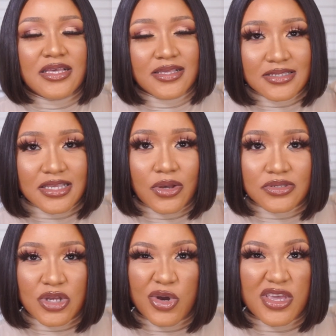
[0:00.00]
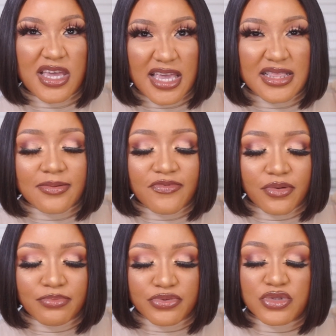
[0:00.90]
sells it, or you can get them
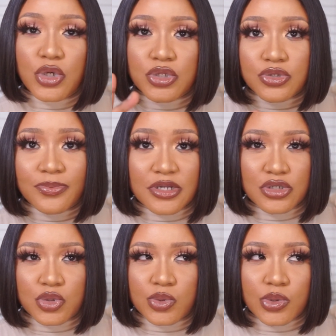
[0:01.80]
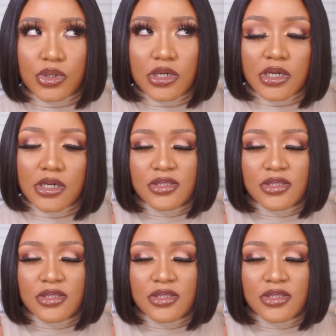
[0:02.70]
from Boots or Superdrug.